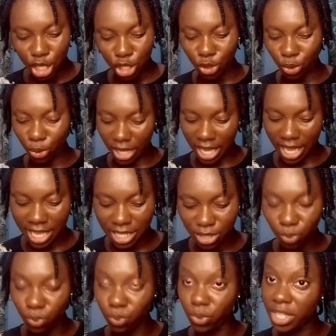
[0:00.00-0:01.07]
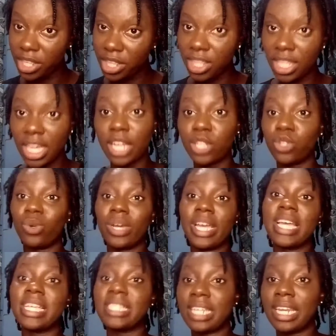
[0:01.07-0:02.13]
your hair's width, and your
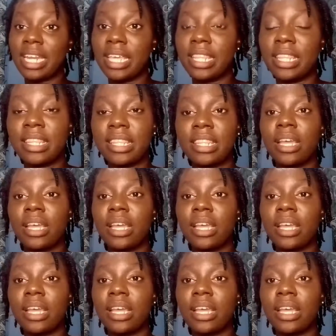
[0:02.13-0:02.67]
hair's length.